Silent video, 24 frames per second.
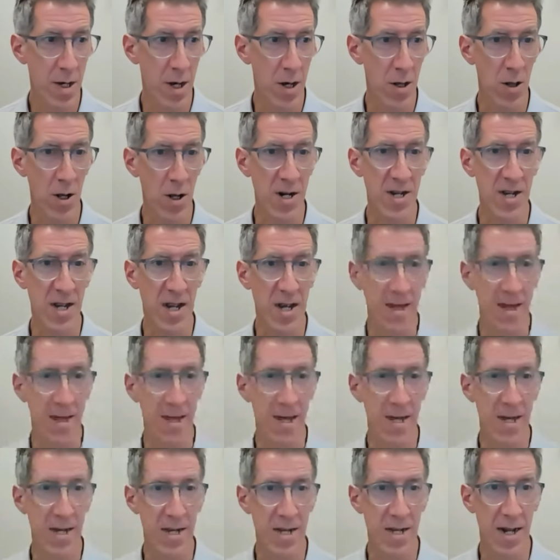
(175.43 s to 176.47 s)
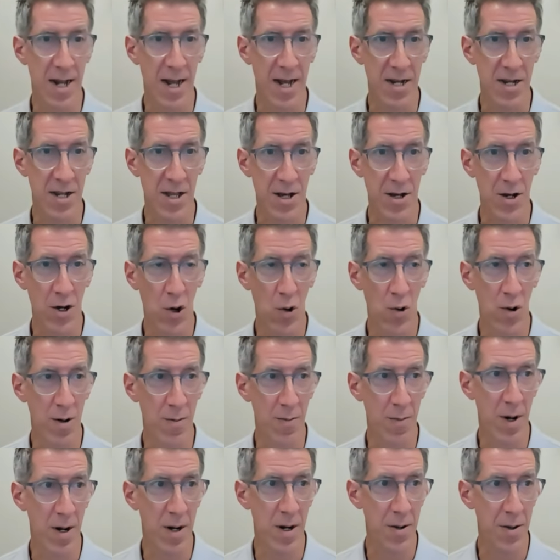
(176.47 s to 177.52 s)
It looks like this. It has the
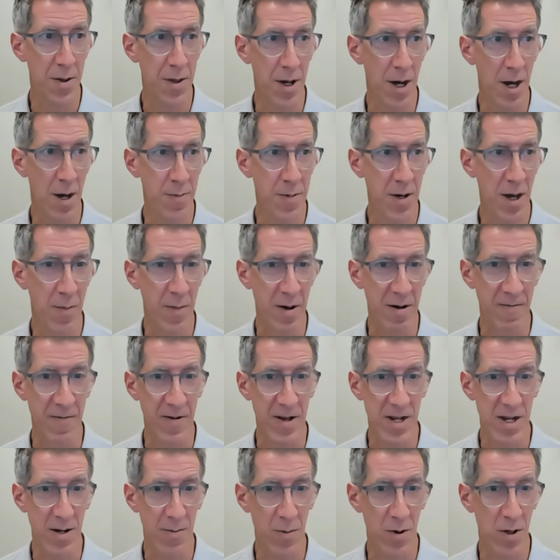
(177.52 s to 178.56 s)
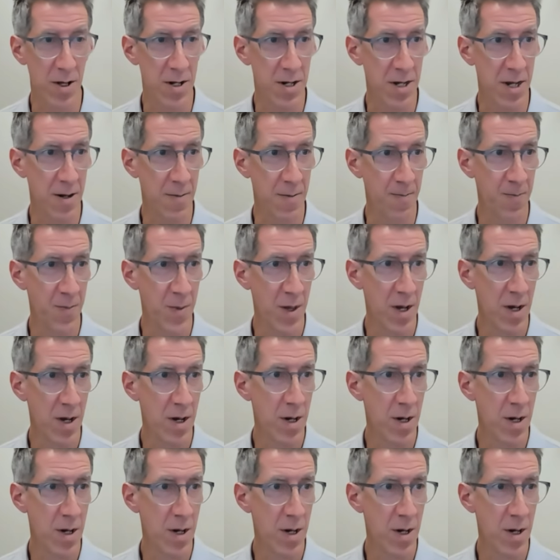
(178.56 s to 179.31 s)
current month, the upcoming visa bulletin.